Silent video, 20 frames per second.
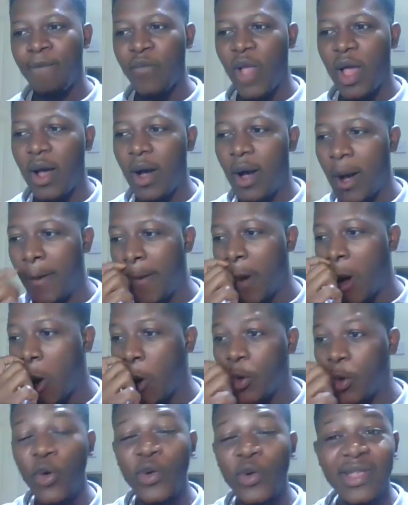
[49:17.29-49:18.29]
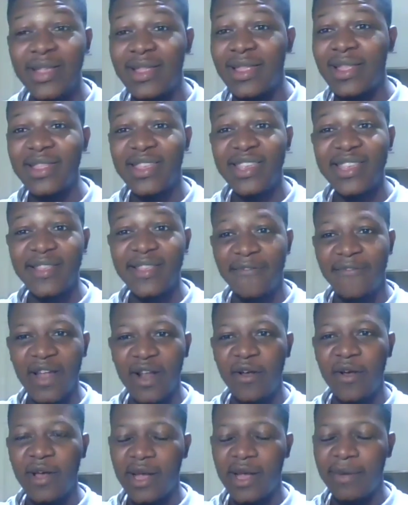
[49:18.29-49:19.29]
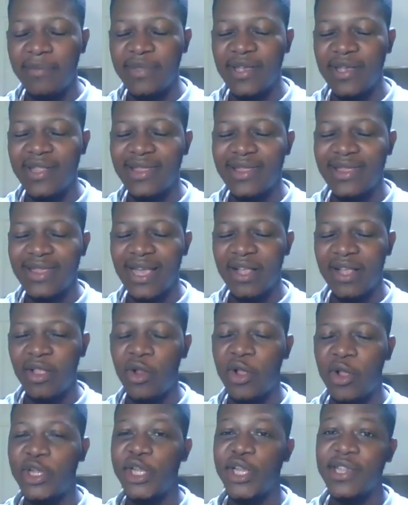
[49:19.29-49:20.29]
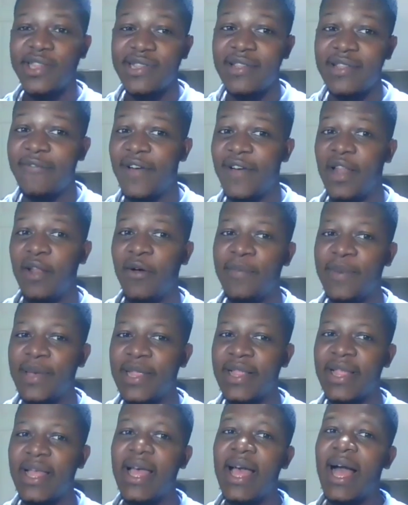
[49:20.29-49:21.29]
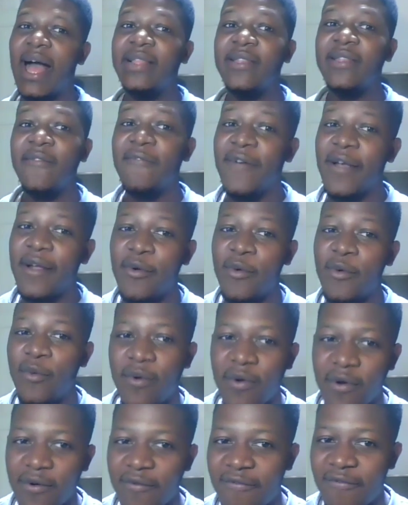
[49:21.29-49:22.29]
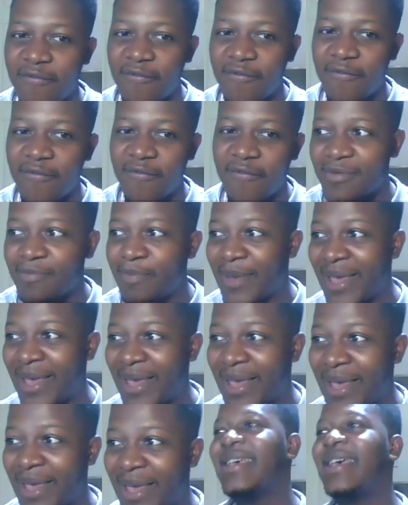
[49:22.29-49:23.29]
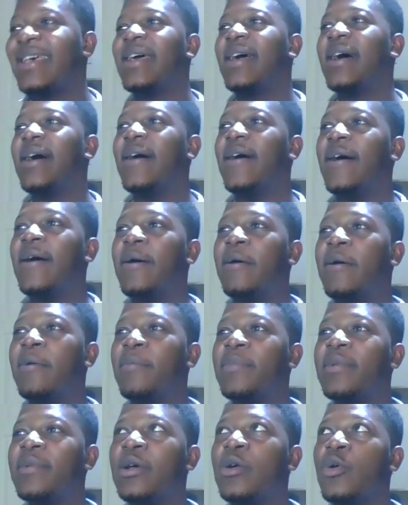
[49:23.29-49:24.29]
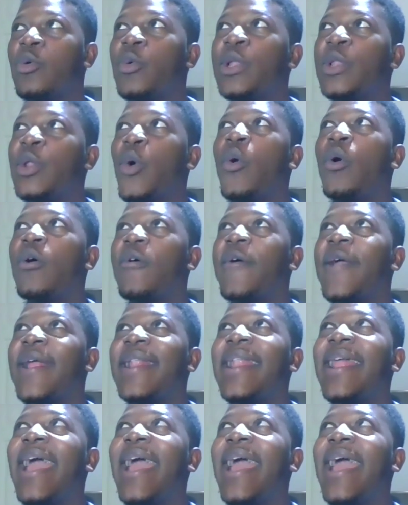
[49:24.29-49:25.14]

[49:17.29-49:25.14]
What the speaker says: although the technology is developing at a very fast pace, we don't currently